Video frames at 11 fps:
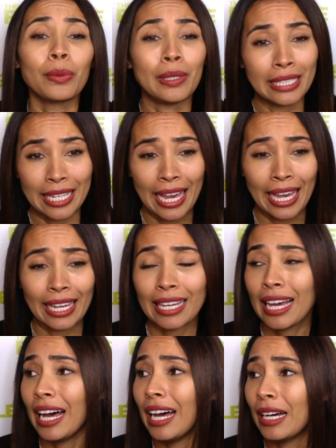Well, dang.
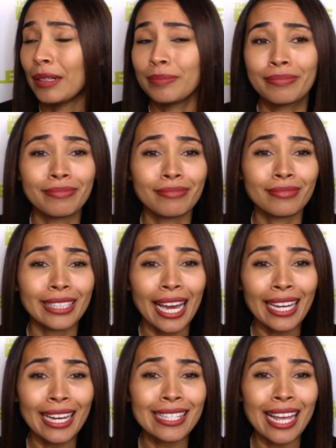
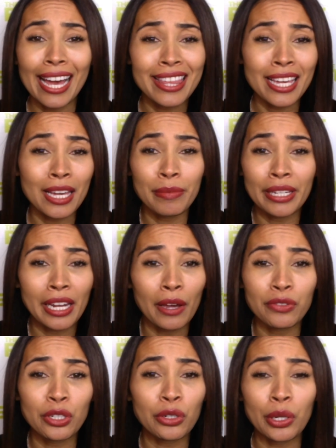Yeah, guys, I think I'm going to
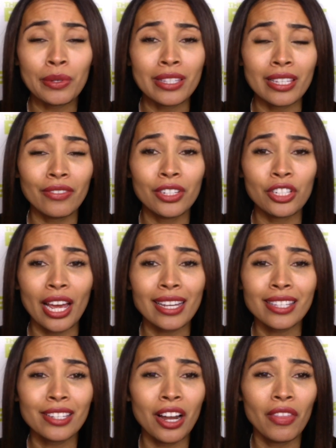have to agree with Stephen
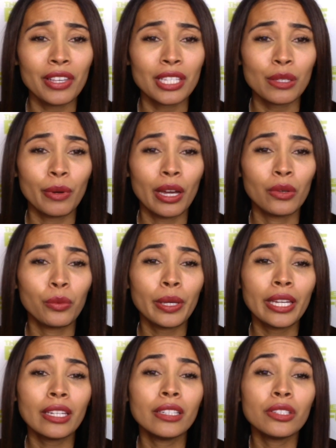Jackson on this one.
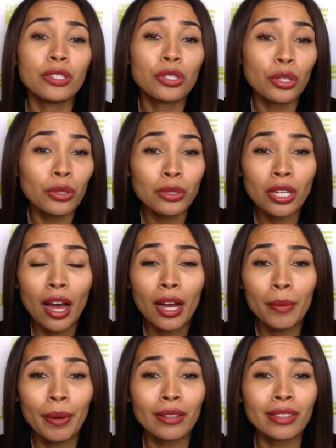We do
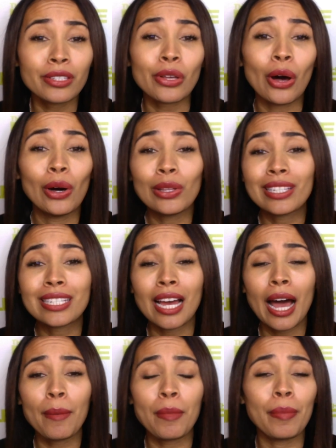talk about this all the
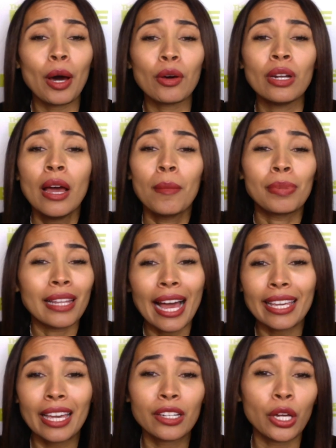time, about
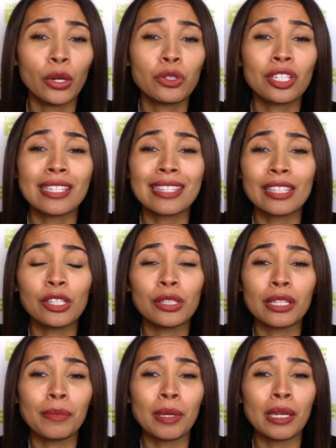black head coaches
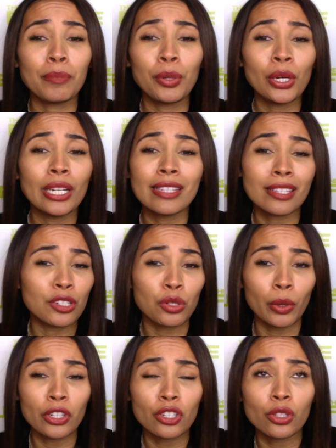literally being put in
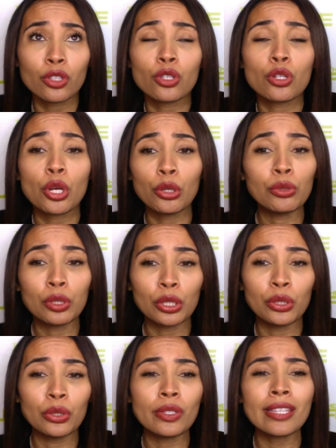situations to
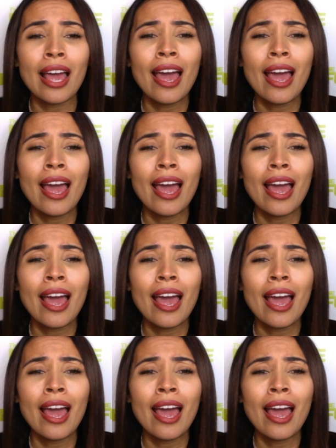lose.